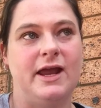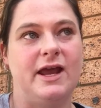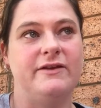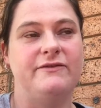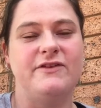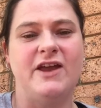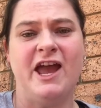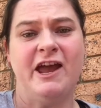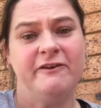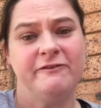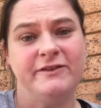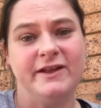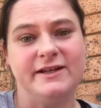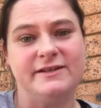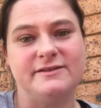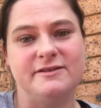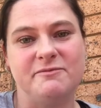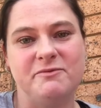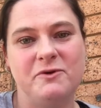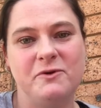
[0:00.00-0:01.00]
If you have
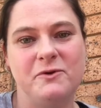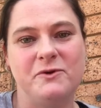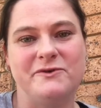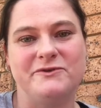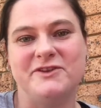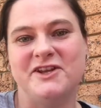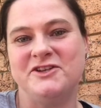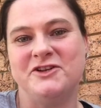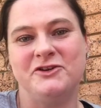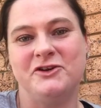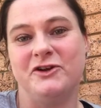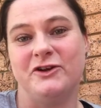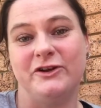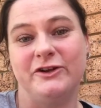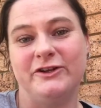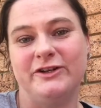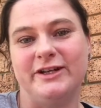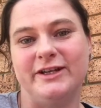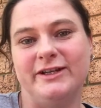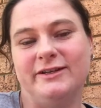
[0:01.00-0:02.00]
that support, then you're not
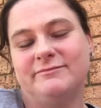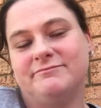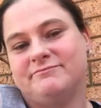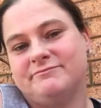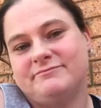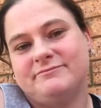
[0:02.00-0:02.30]
lonely.